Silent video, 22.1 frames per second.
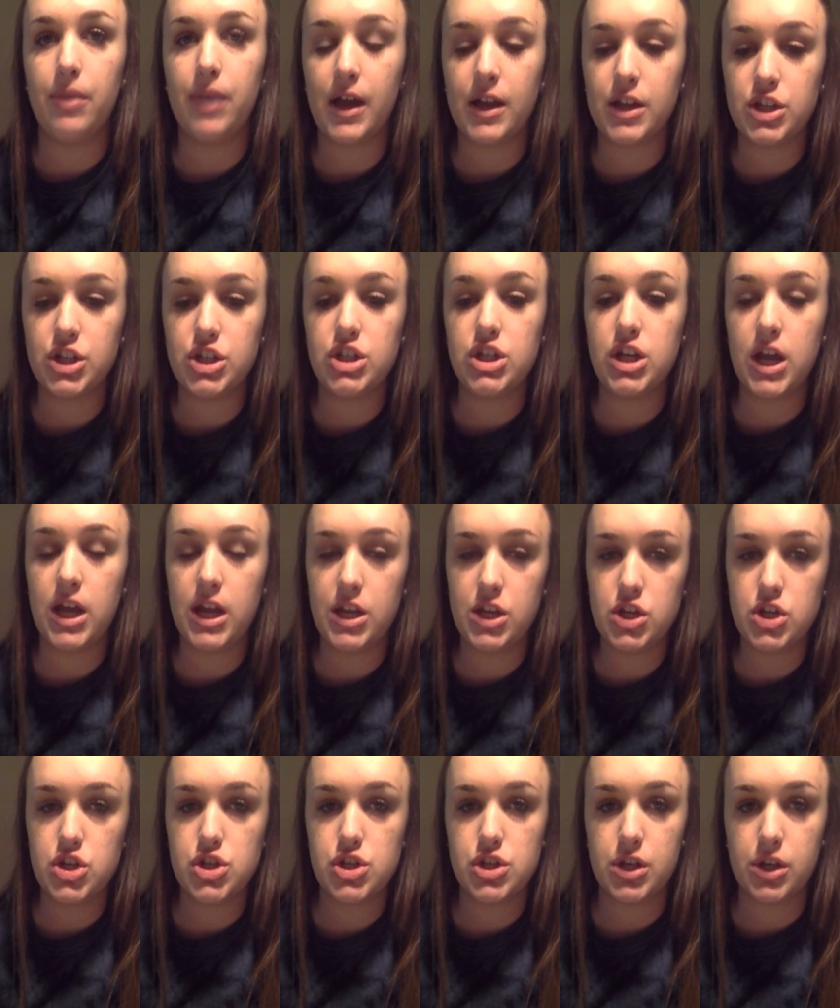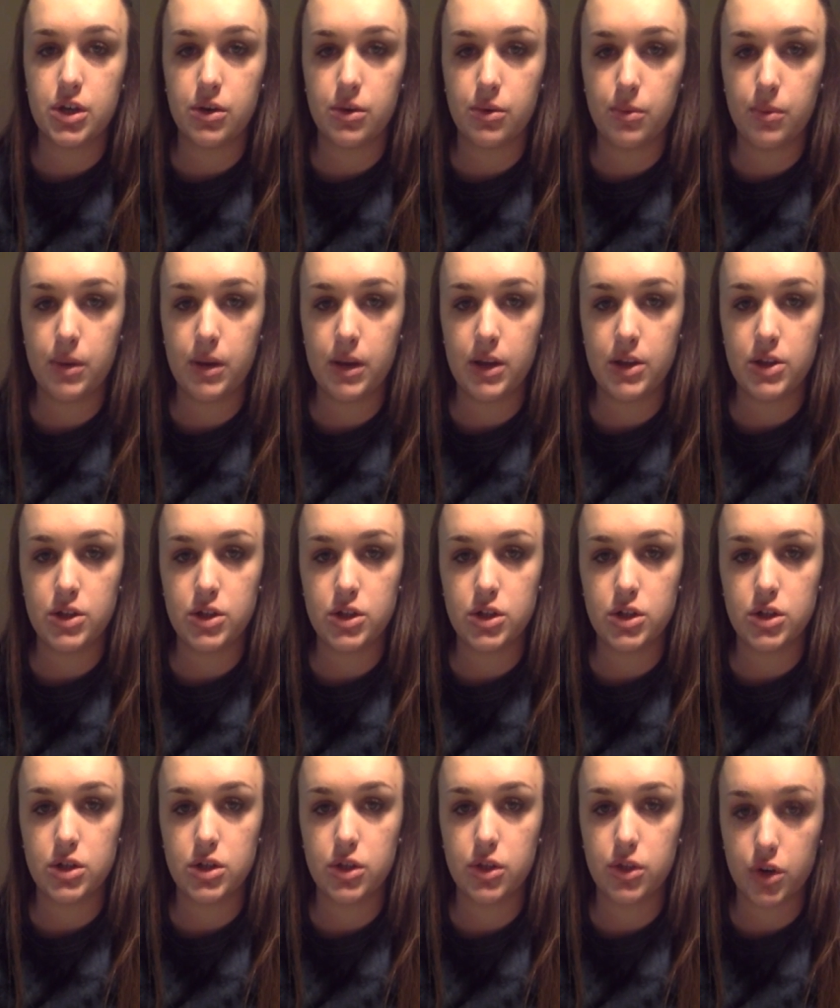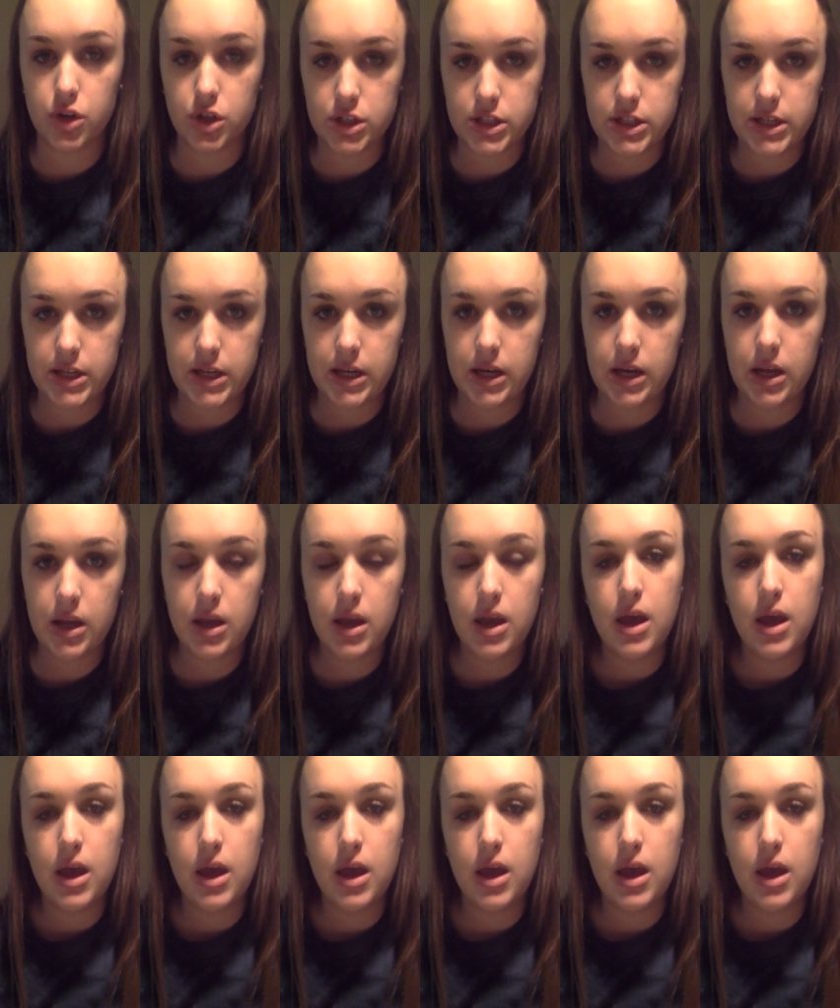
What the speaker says: That changed, though, when I turned 13.